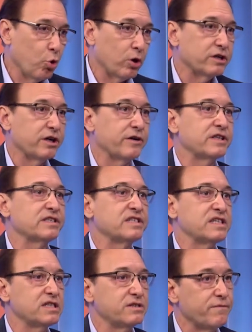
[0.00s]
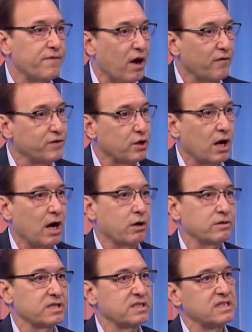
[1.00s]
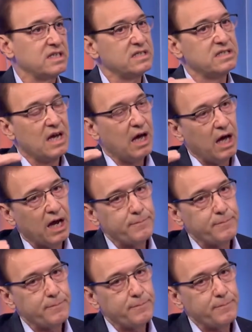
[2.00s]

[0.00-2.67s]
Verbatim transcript: coronary disease, valvular heart disease,